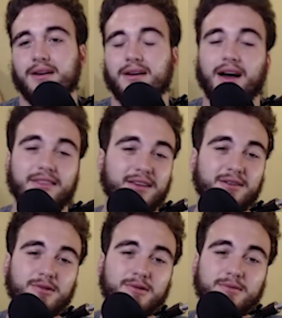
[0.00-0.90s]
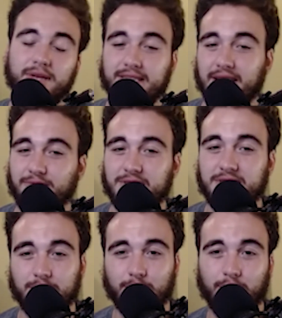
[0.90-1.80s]
I think you'll definitely see
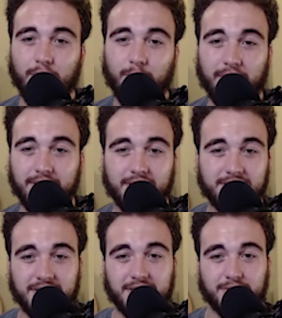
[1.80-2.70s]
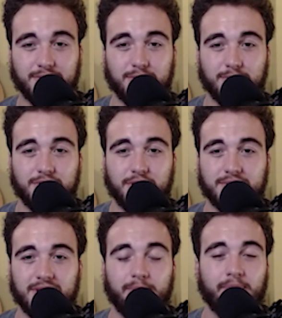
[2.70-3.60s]
her grow when season 2 shows
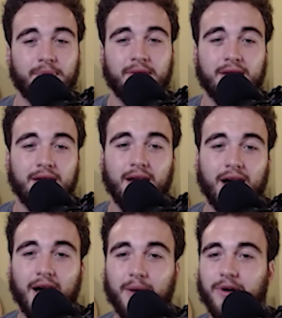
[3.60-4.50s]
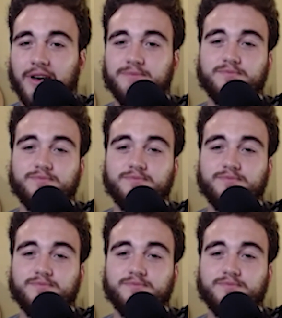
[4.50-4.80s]
up. But